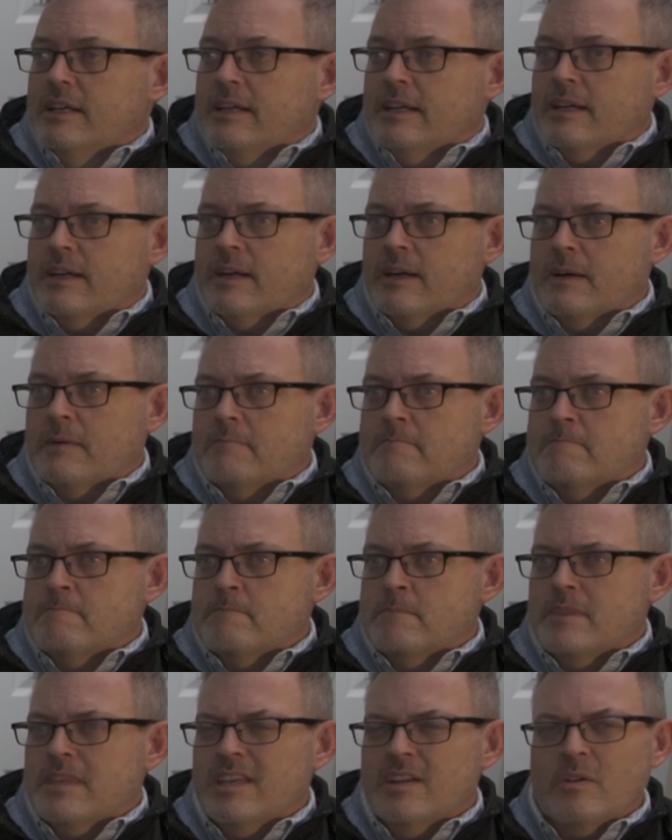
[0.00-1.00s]
Um,
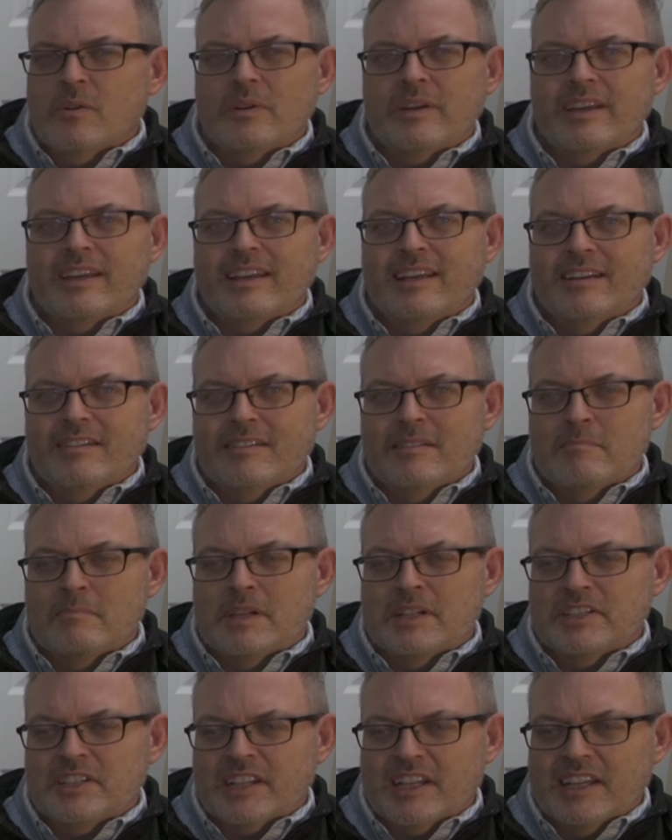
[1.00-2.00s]
you know, here in
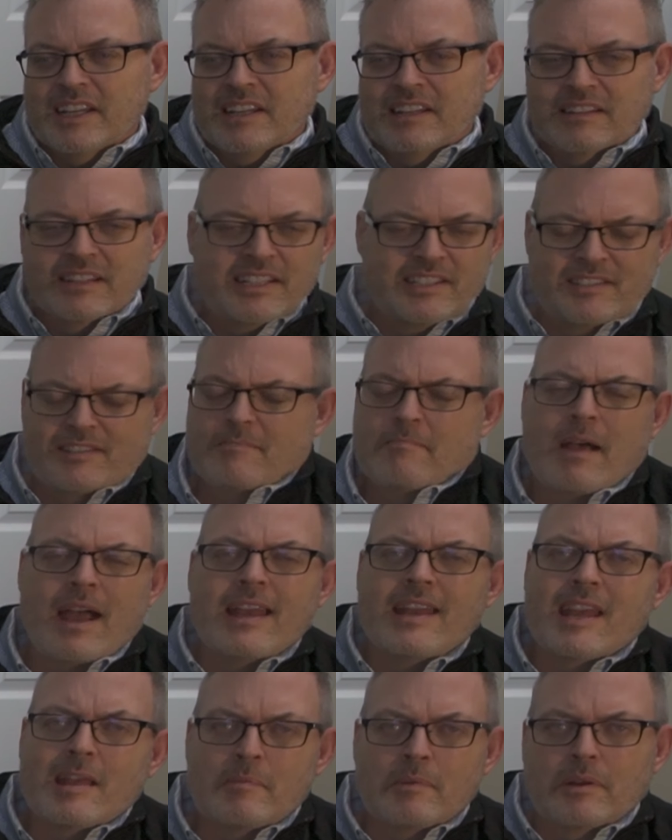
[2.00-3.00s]
Michigan, at least in
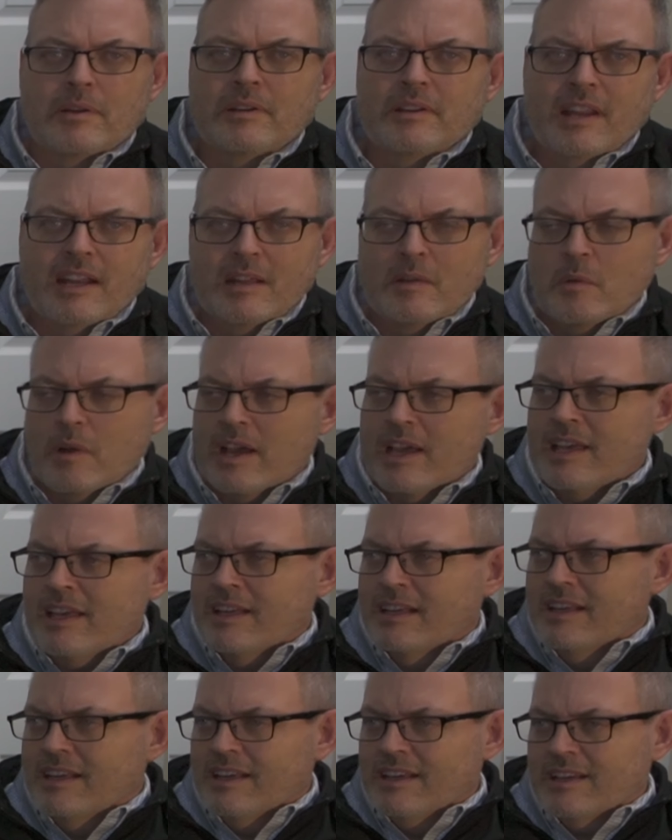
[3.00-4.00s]
my neighborhood anyway,
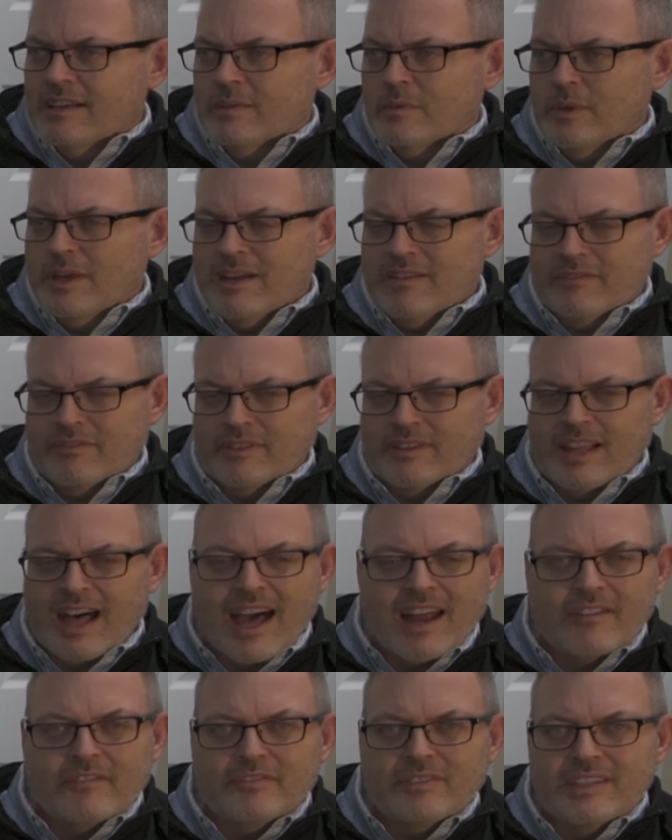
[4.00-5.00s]
we have a
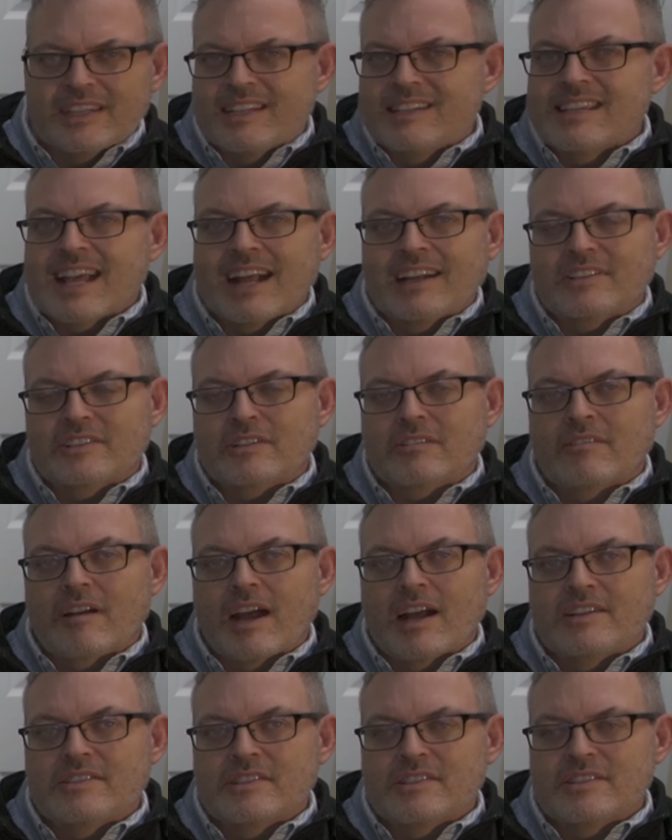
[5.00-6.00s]
lot of detached
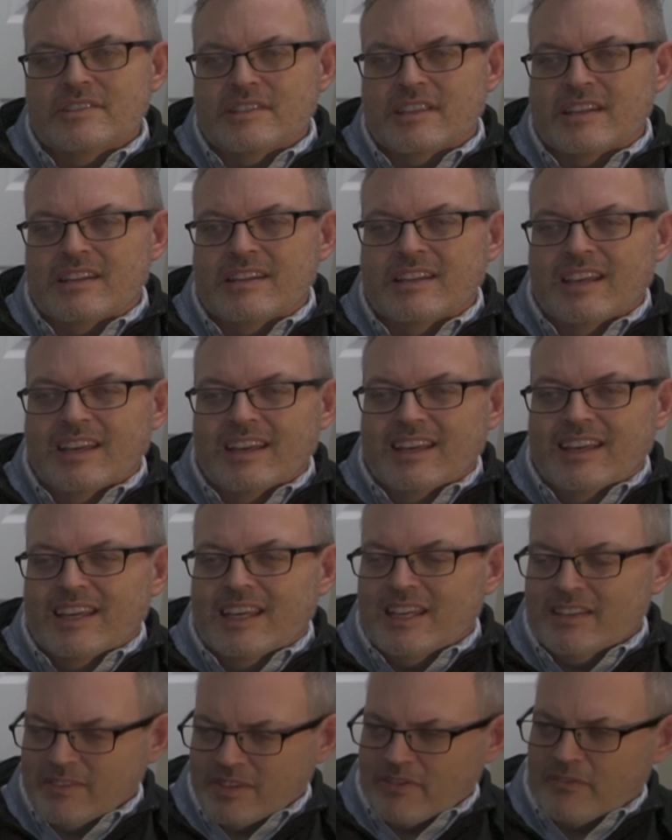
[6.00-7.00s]
garages and
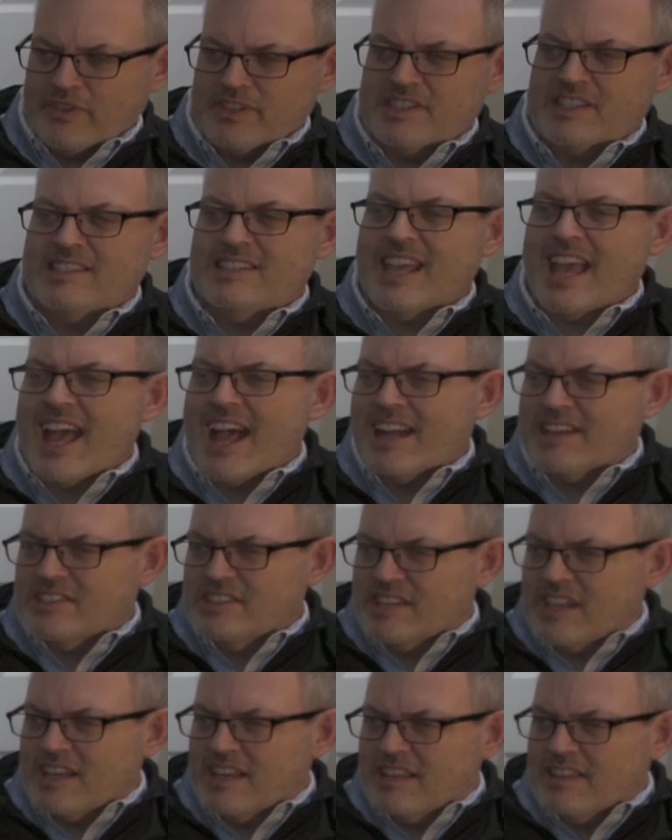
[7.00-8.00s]
even if it's
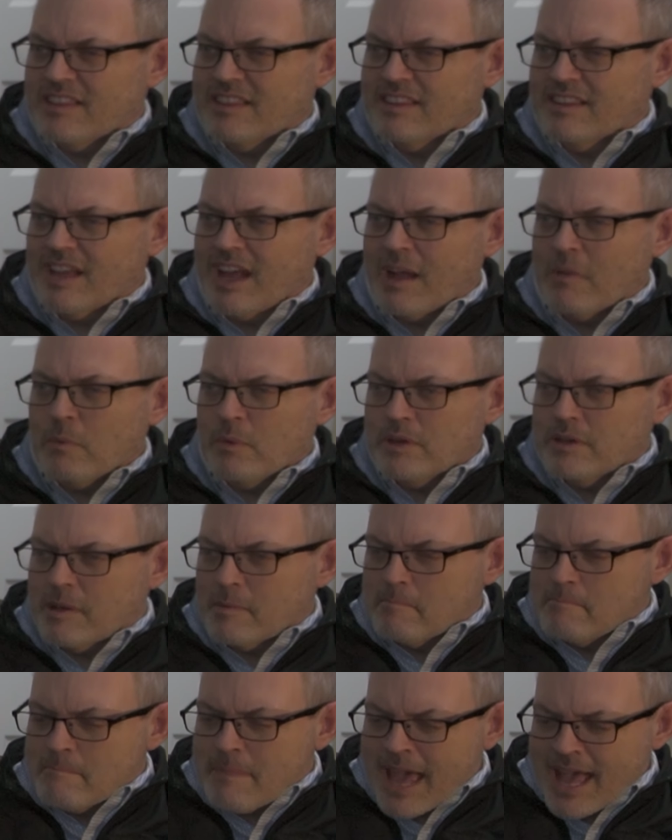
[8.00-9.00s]
attached, I, I would
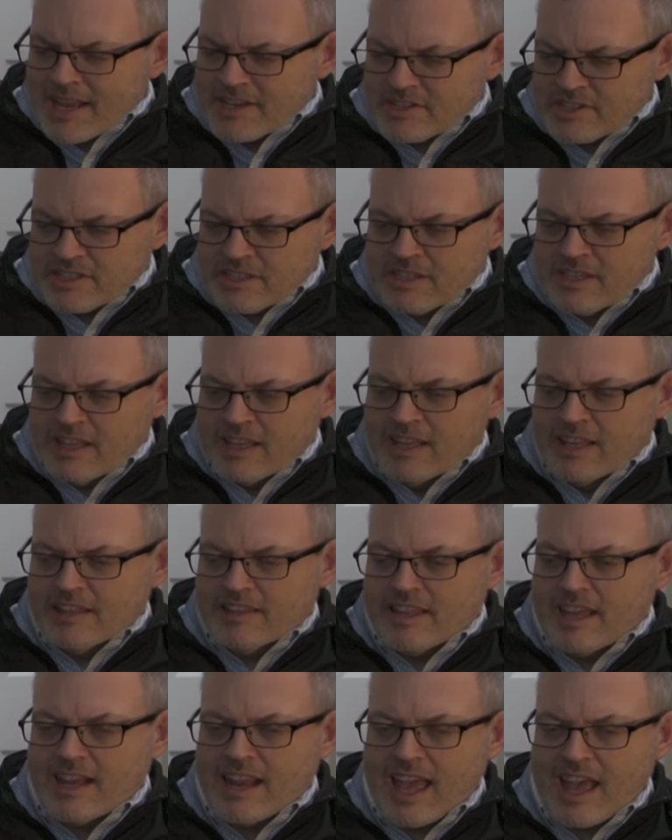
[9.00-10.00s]
imagine
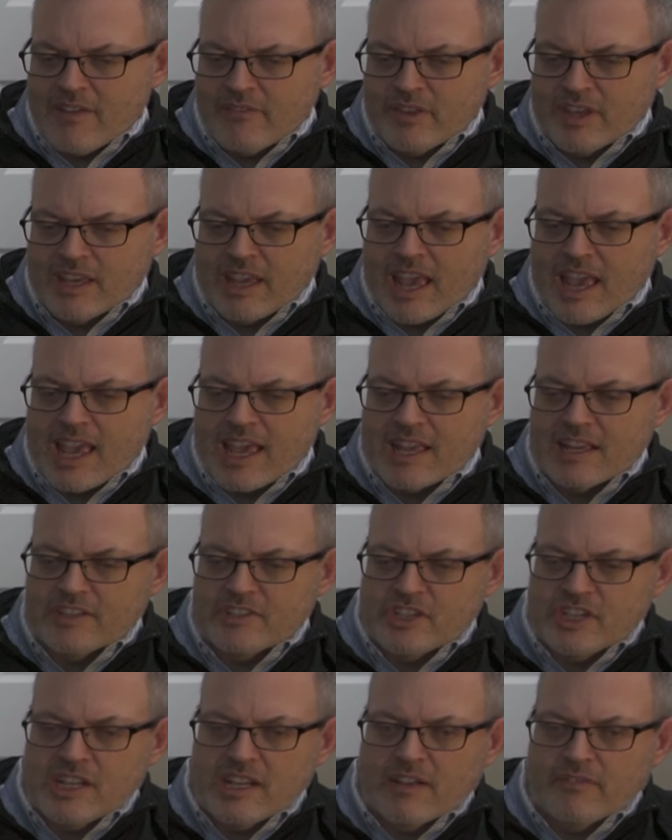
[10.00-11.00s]
that having a
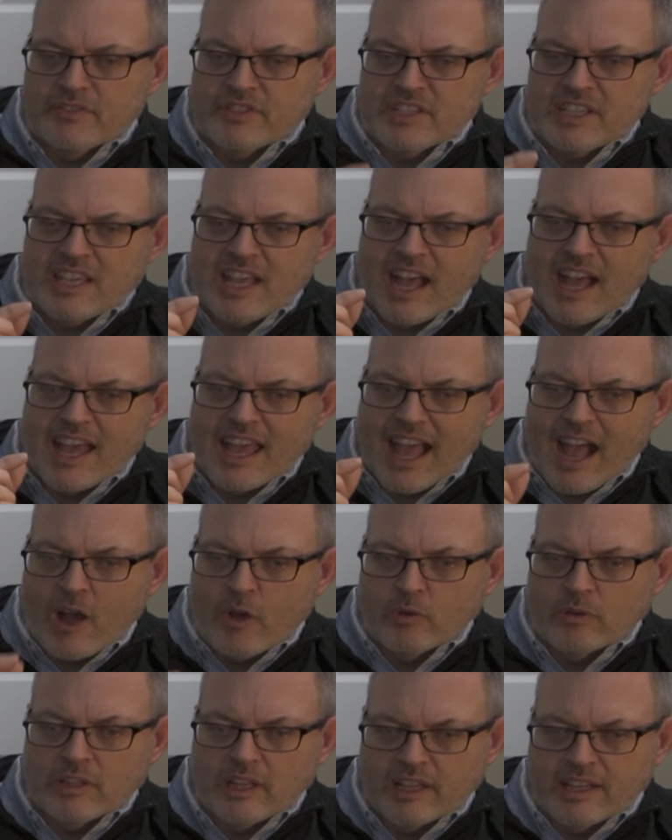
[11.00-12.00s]
GFCI
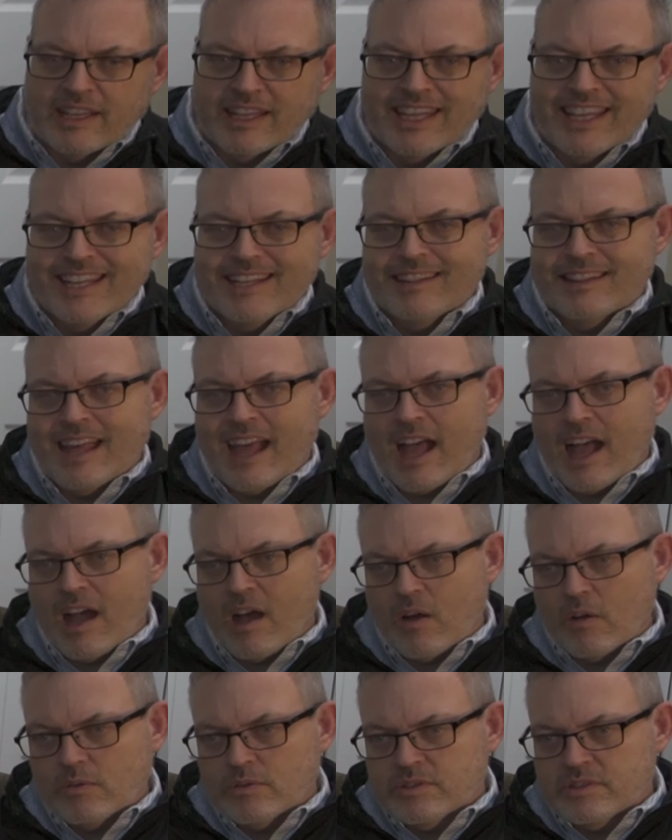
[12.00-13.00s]
outlet in the
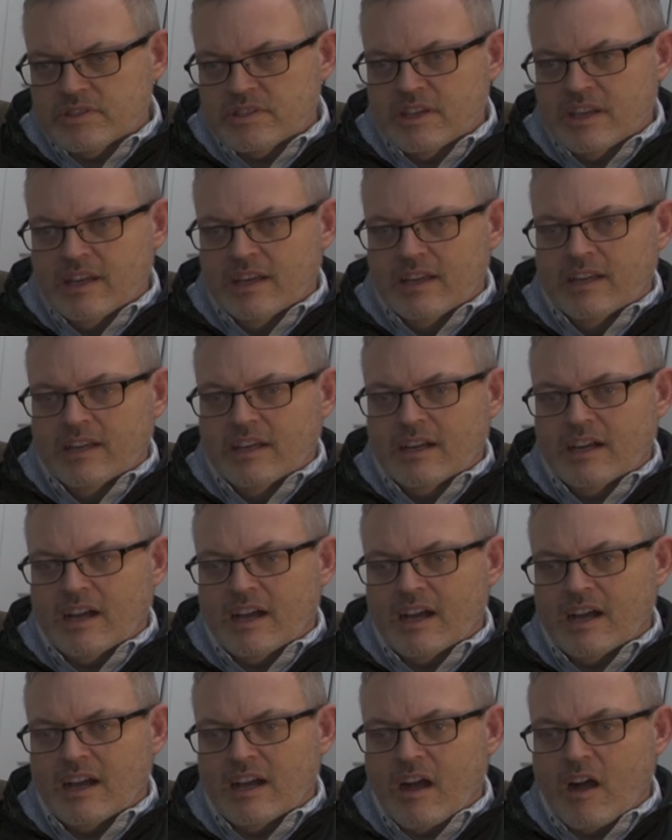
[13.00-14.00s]
house
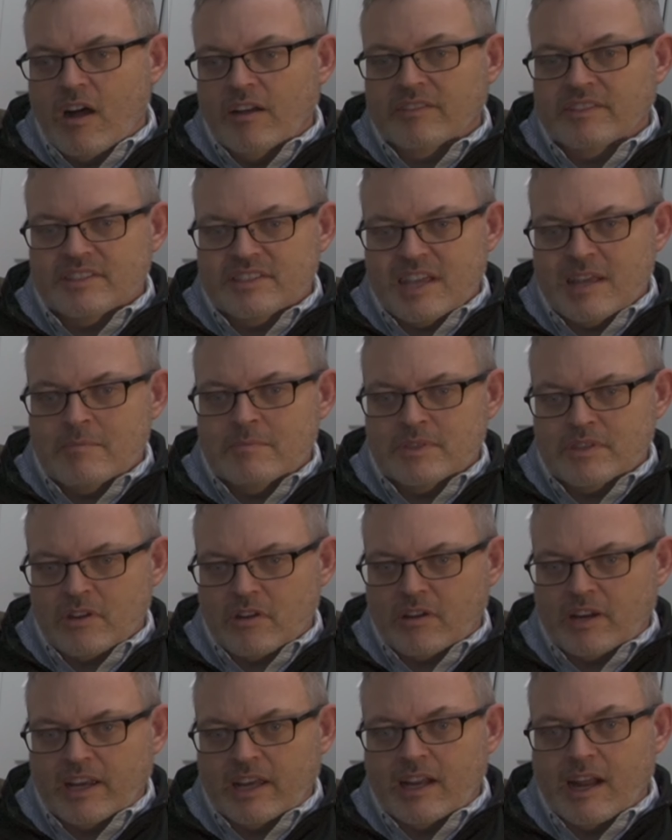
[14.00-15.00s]
uh, on the same
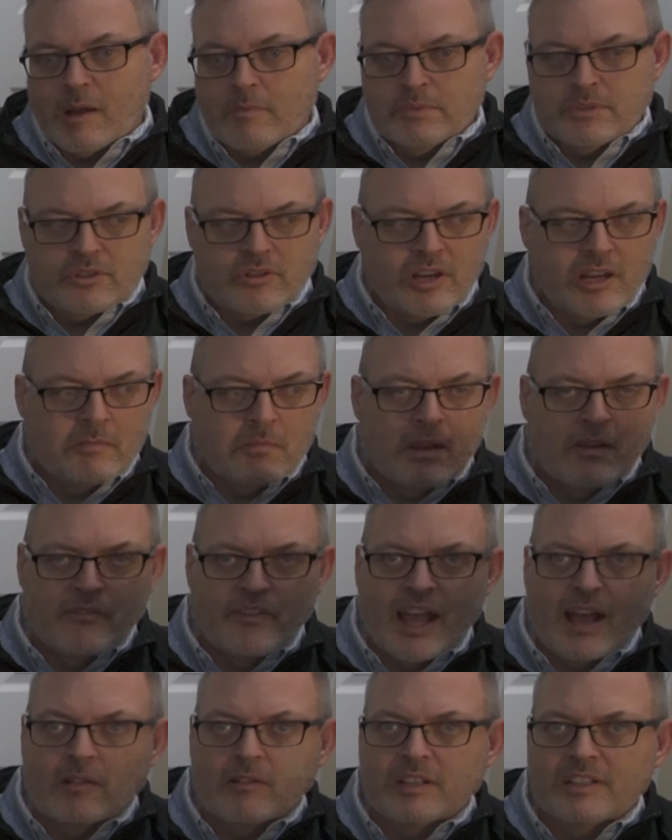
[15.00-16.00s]
circuit upstream
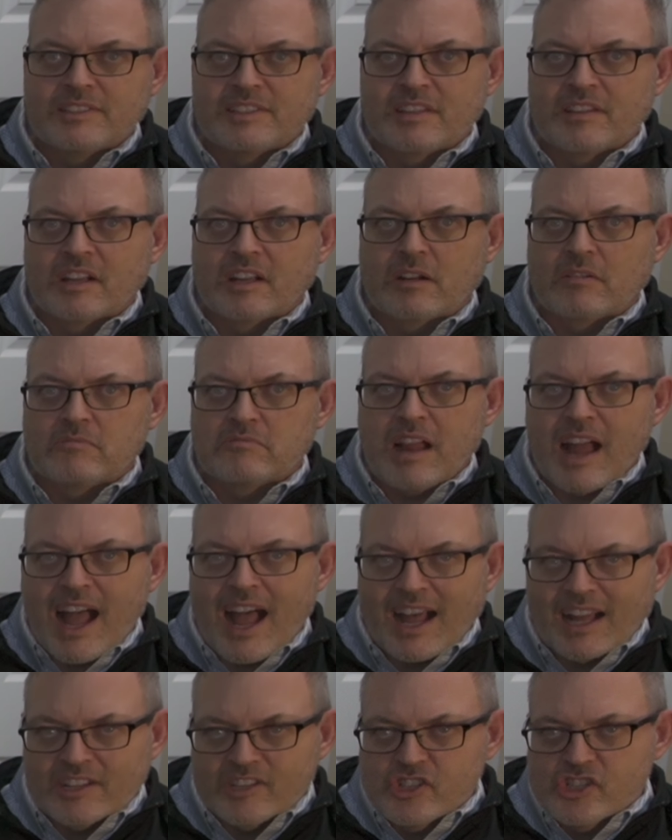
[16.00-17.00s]
of outlets in the
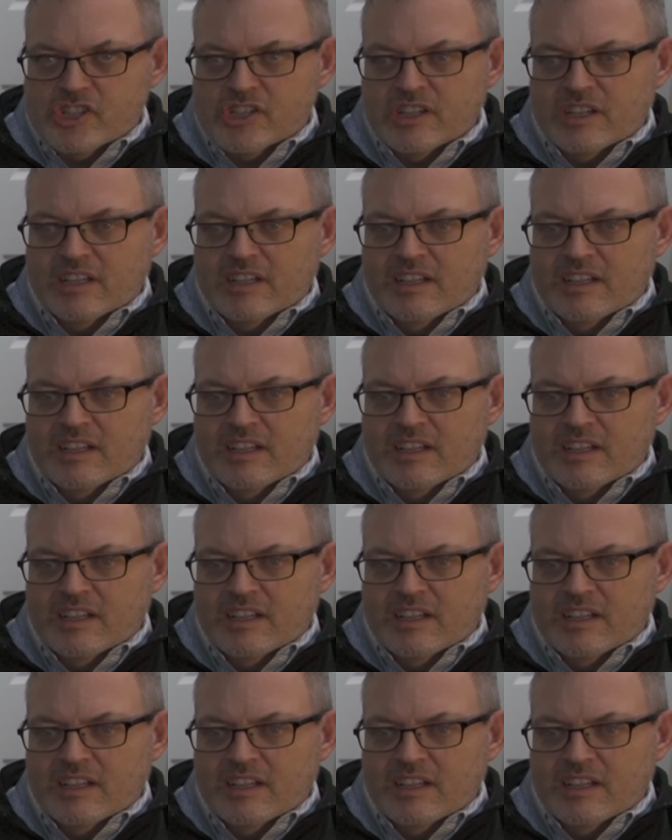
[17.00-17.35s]
garage